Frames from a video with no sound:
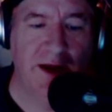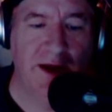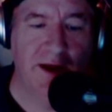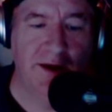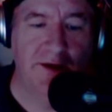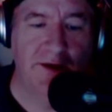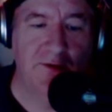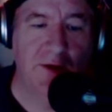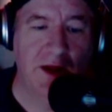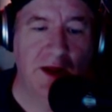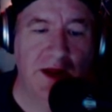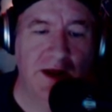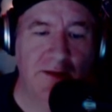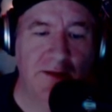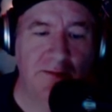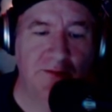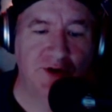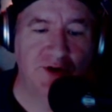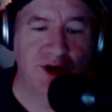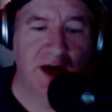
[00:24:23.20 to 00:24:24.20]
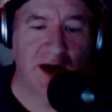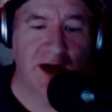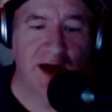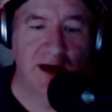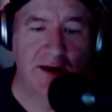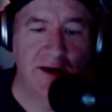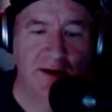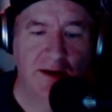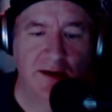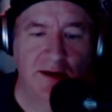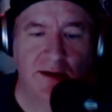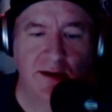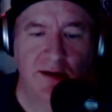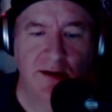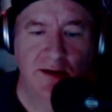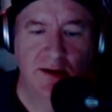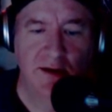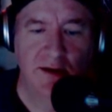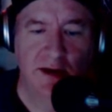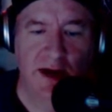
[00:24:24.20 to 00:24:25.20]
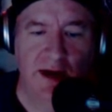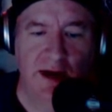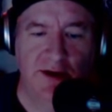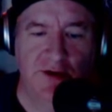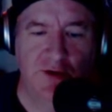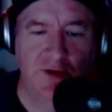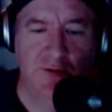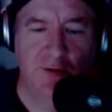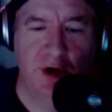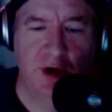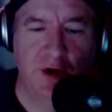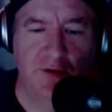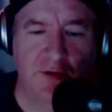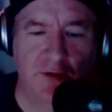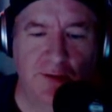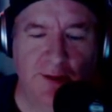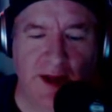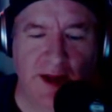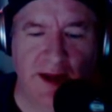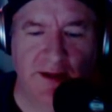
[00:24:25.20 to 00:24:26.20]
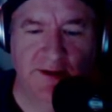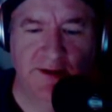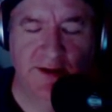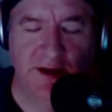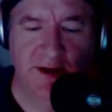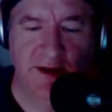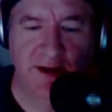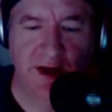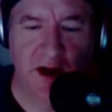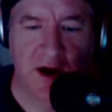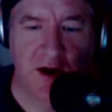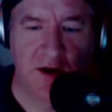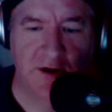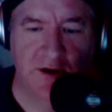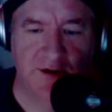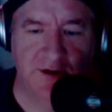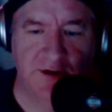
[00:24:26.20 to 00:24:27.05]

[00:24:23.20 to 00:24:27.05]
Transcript: while I'm shy. I do ballroom dancing in the arts,